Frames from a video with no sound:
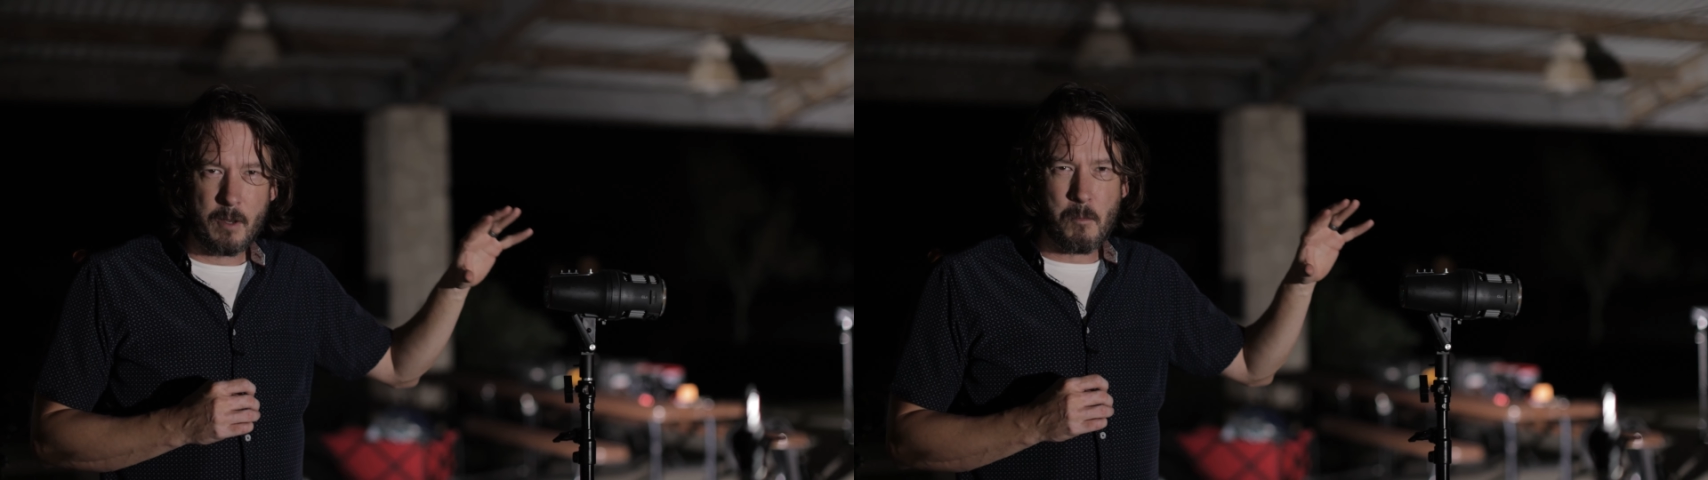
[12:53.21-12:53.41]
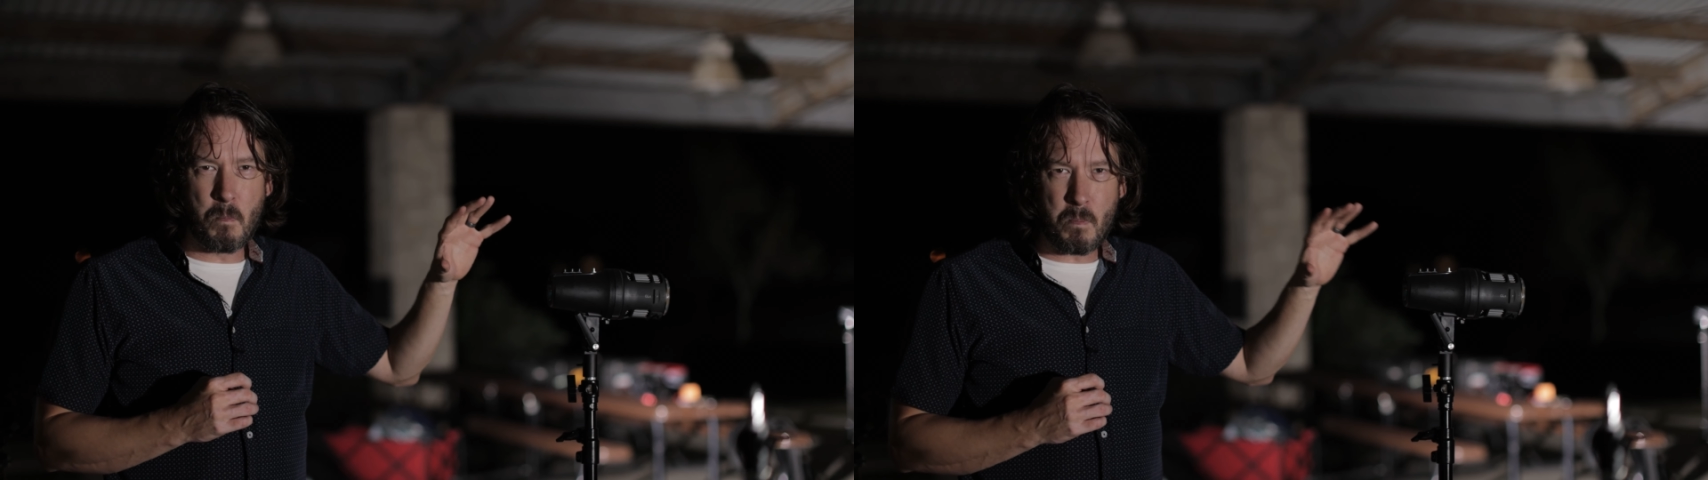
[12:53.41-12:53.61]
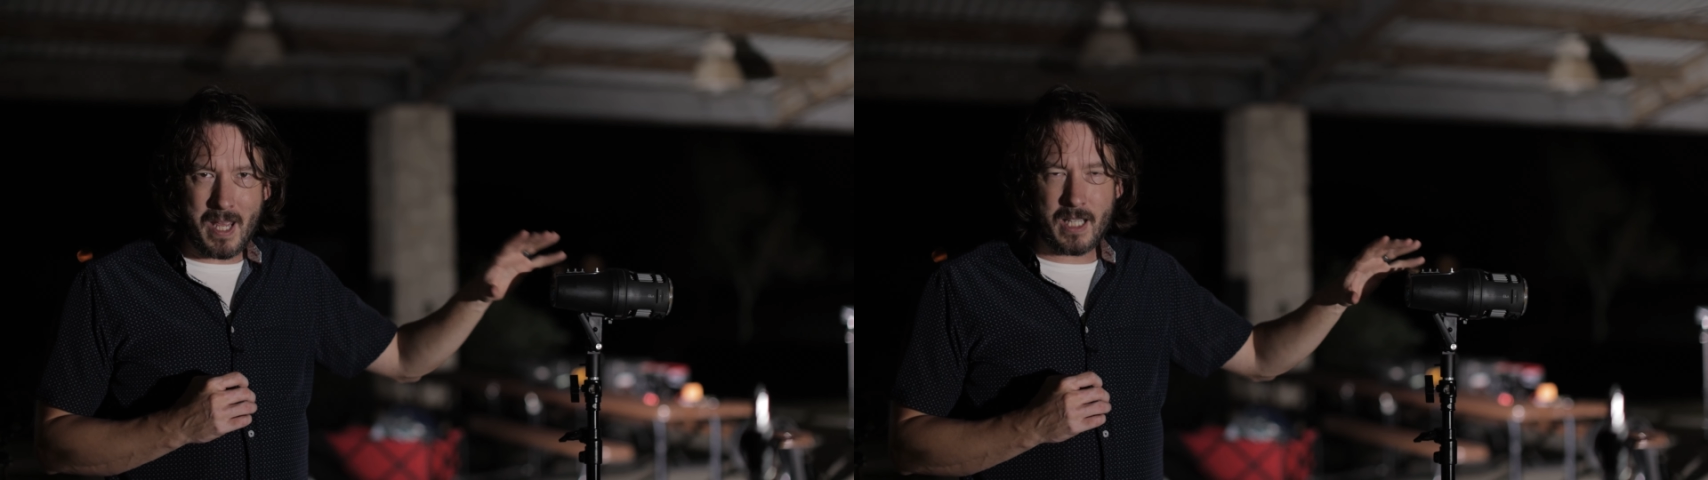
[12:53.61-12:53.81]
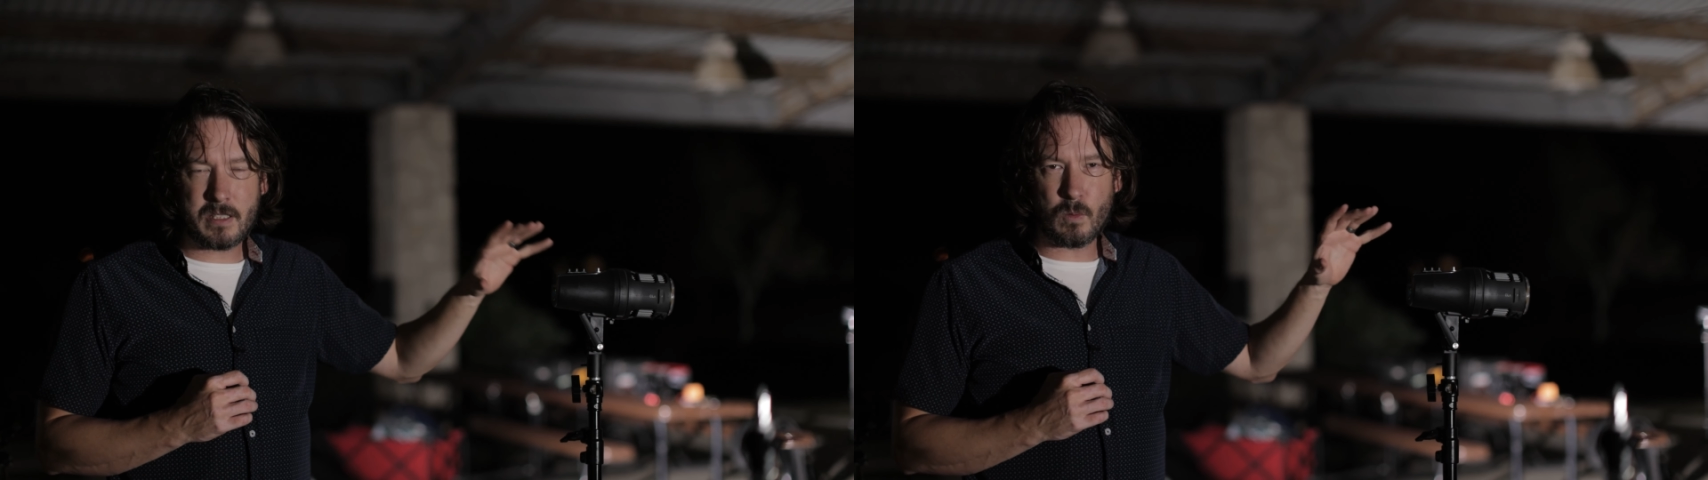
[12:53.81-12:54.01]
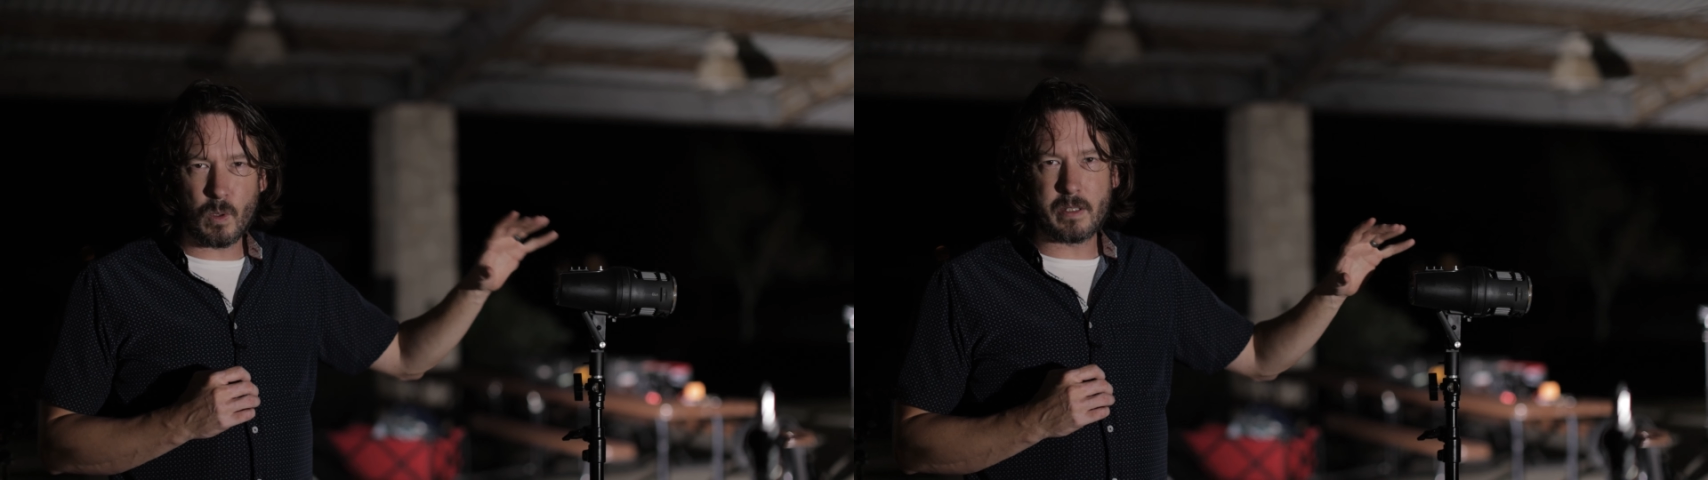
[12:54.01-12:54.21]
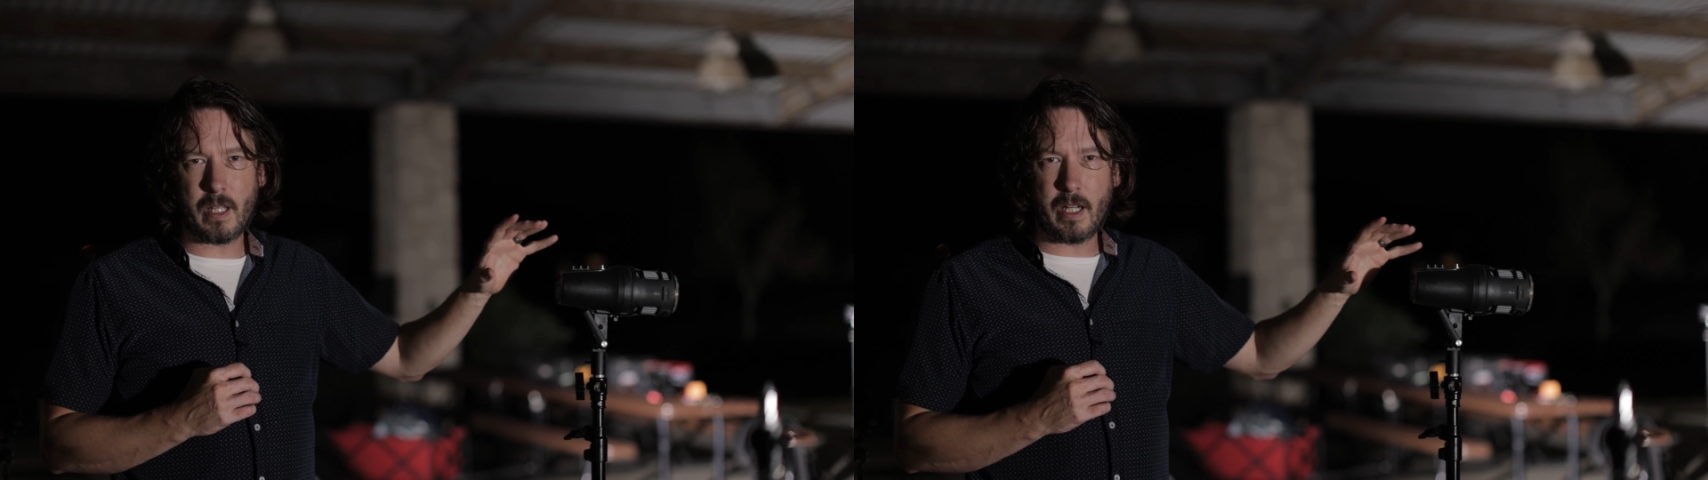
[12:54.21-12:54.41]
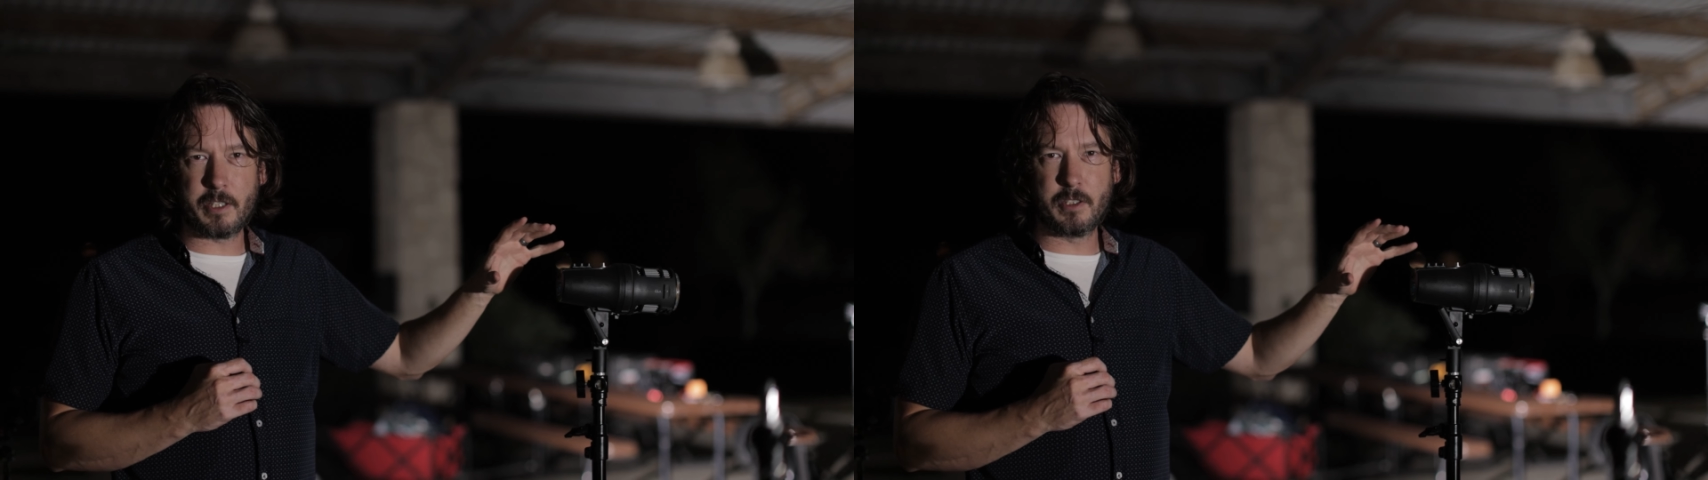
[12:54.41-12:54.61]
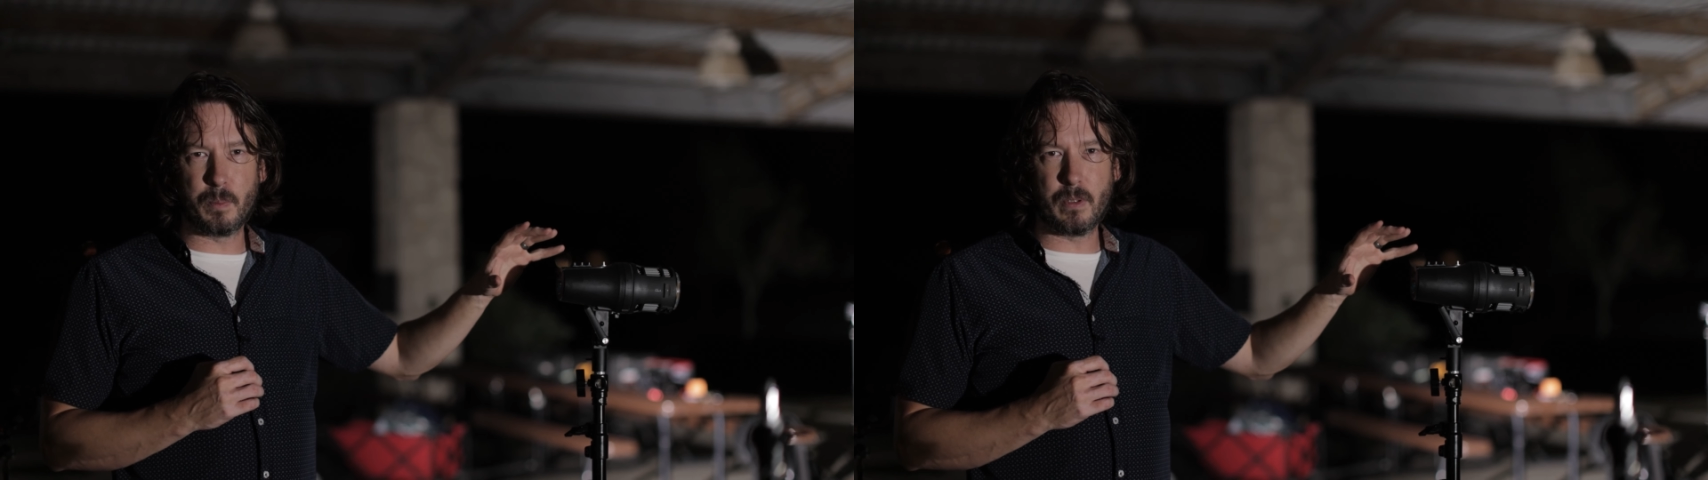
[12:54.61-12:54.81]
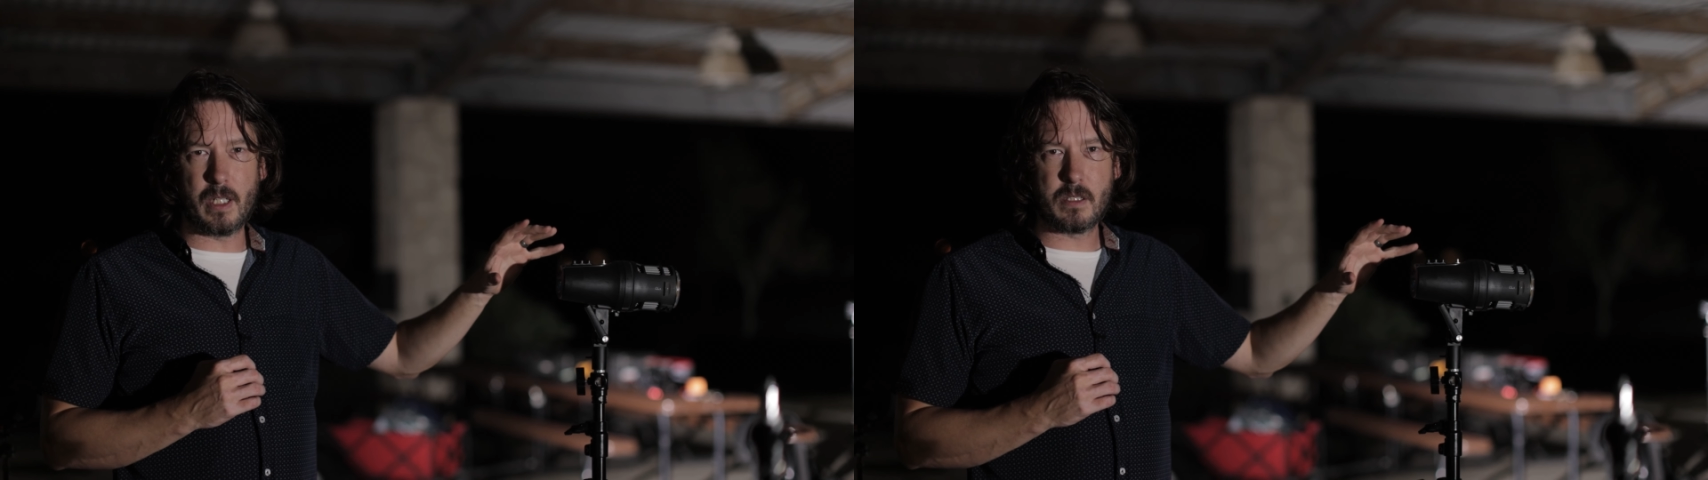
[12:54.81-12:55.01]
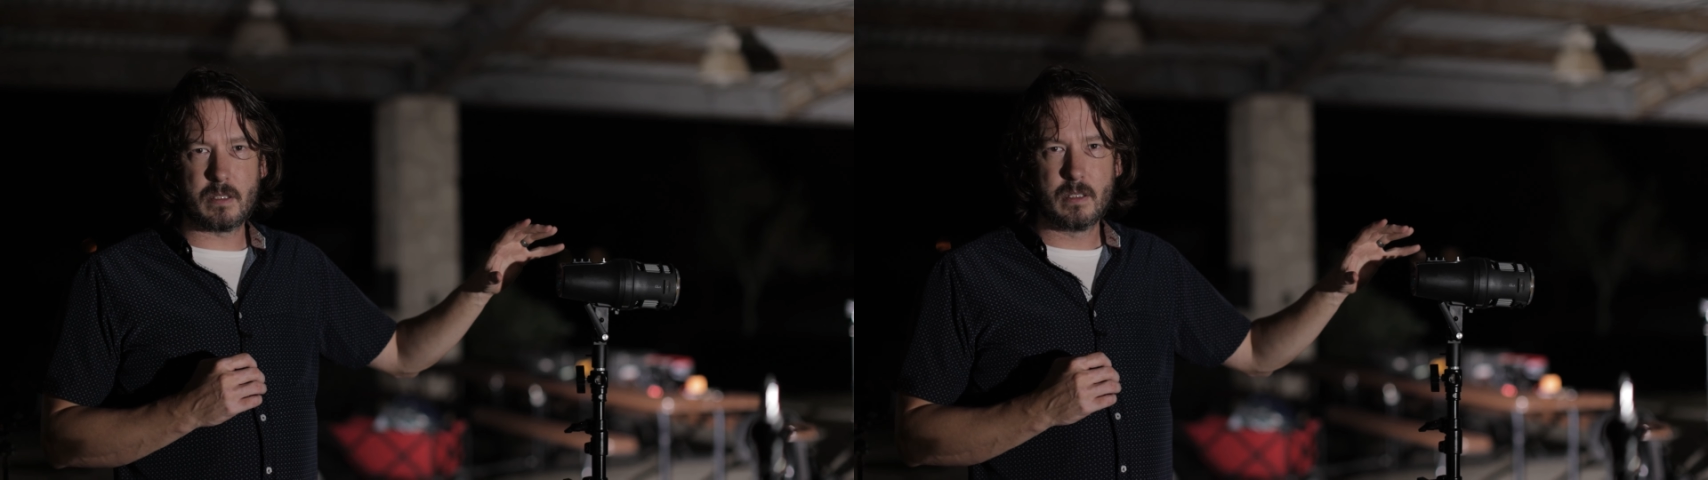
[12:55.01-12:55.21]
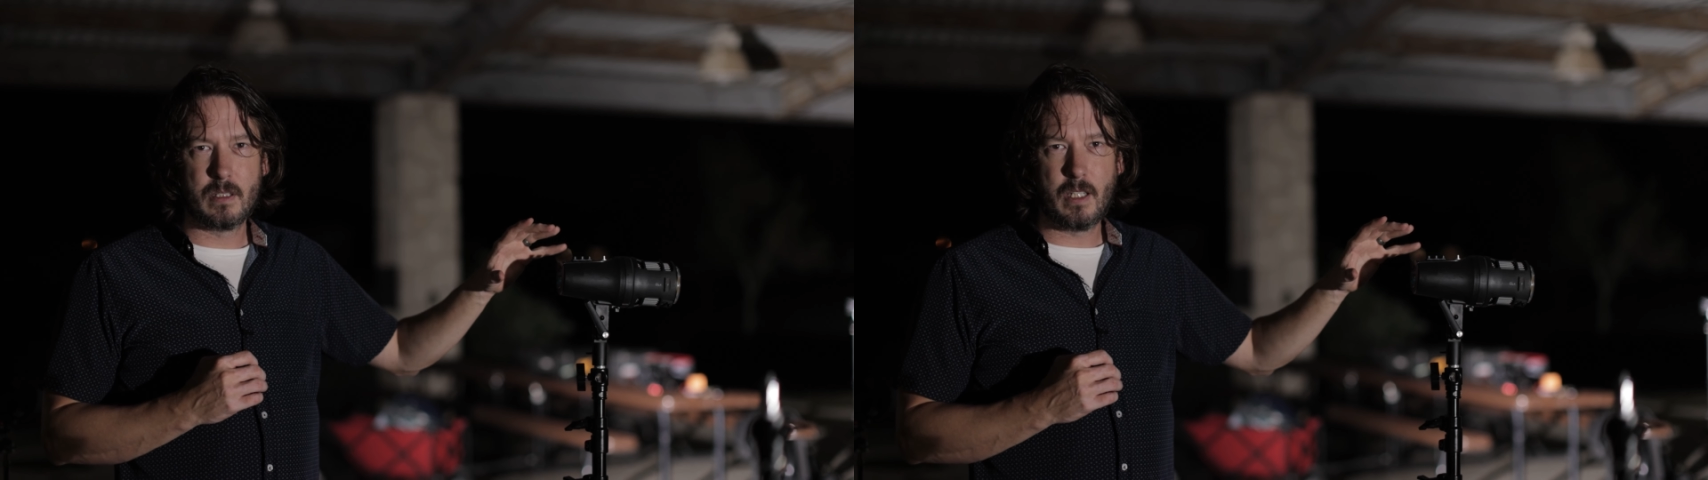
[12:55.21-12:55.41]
makes it worth that extra price.